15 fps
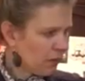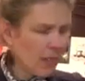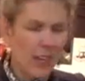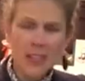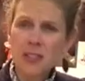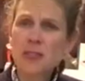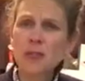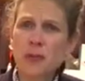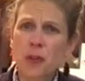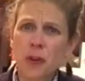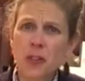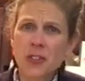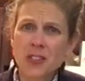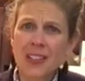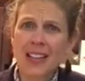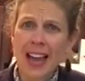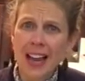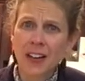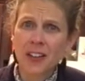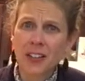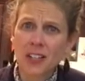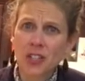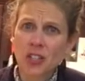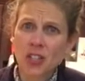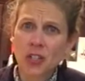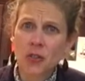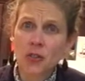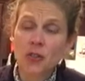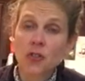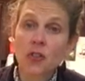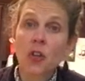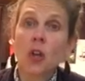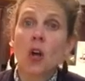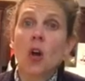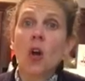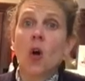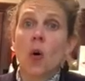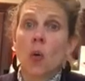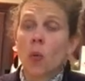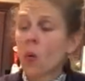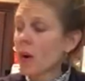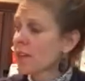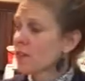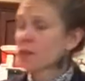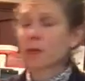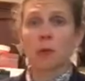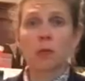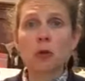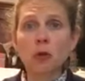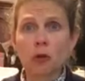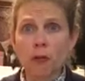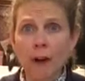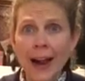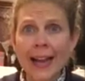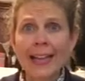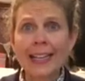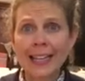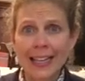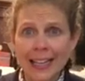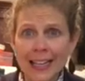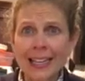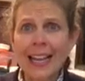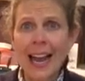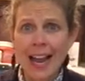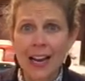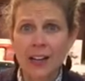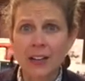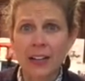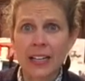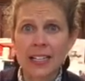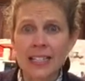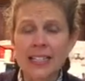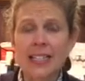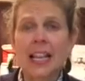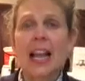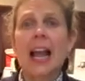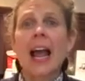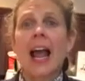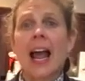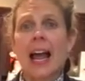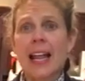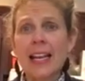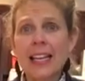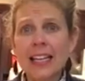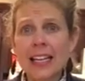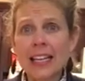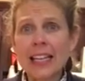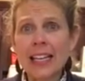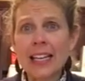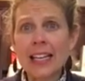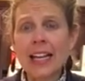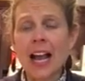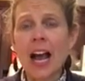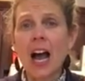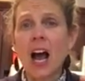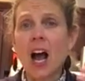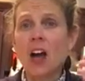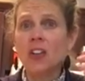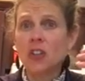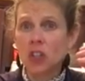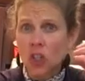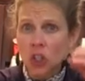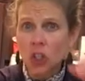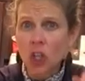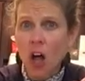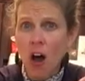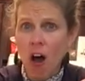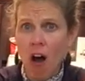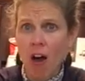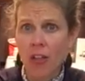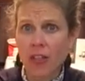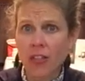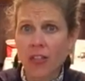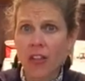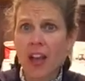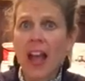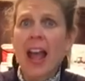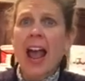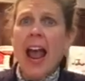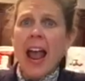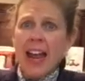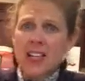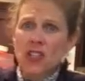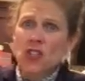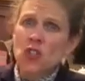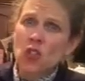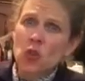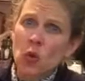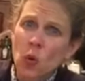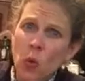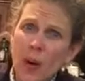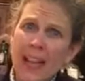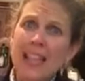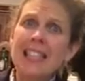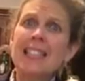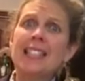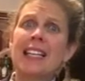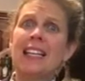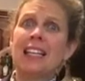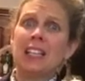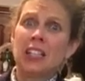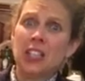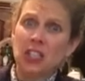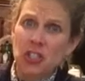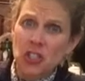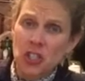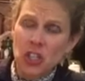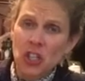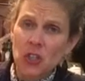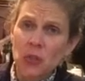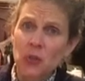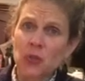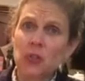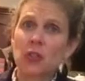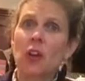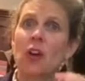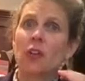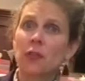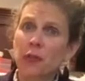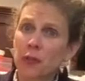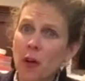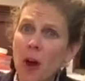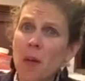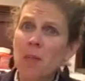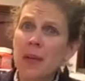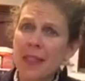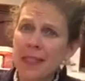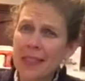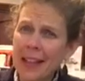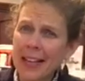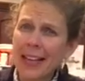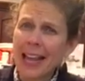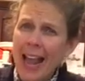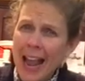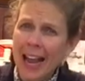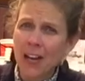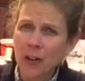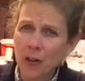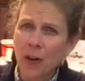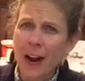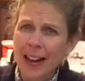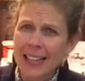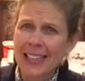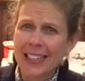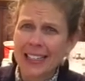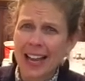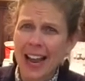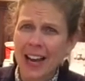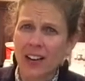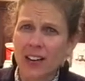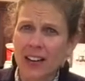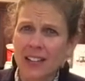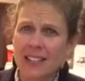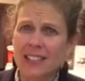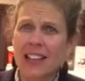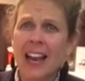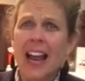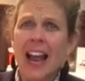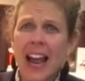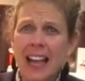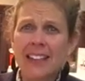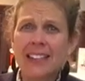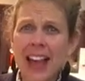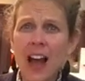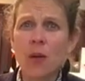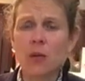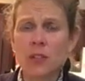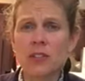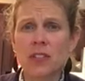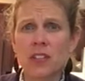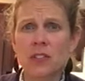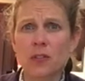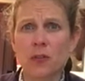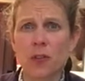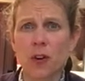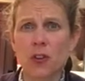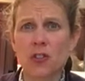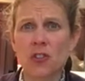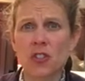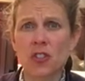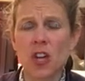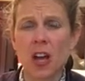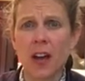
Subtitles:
his first carrot juice was from grating carrots and getting cloth and squeezing the juice from the grated carrots. And that was his first